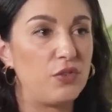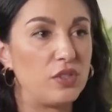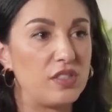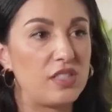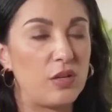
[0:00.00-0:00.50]

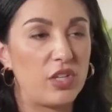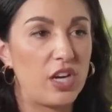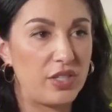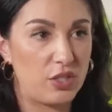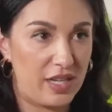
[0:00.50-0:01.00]
fall asleep, we're
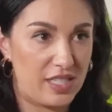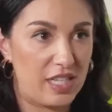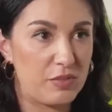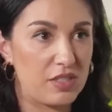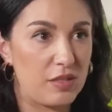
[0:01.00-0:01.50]
going to our
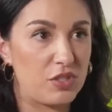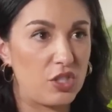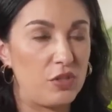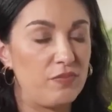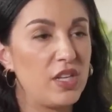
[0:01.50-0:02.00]
deep sleep
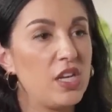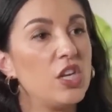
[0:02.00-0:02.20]
zone.